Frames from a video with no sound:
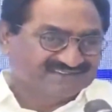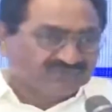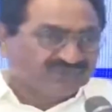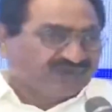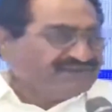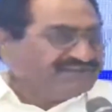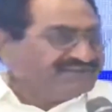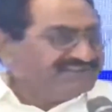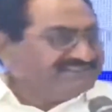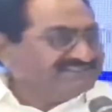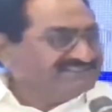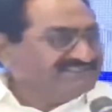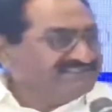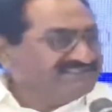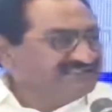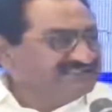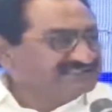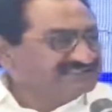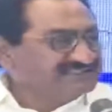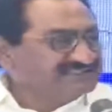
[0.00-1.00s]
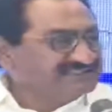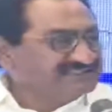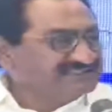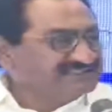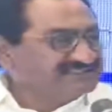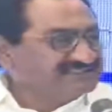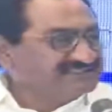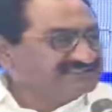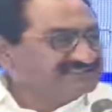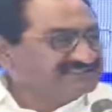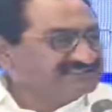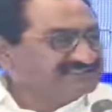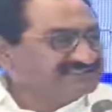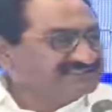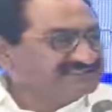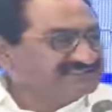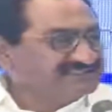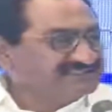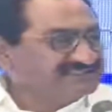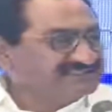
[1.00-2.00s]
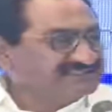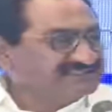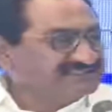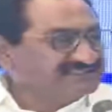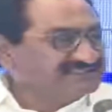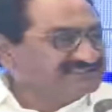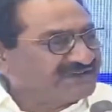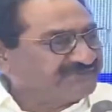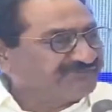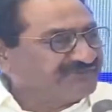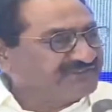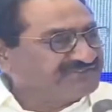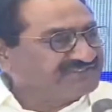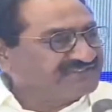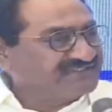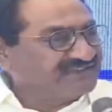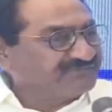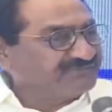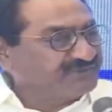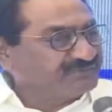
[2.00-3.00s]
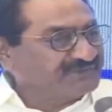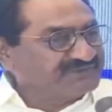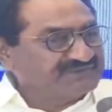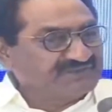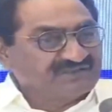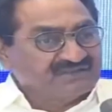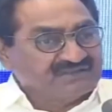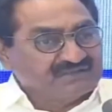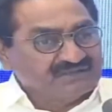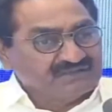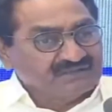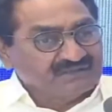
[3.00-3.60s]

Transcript: What is the sudden entry of him, surfacing of him on the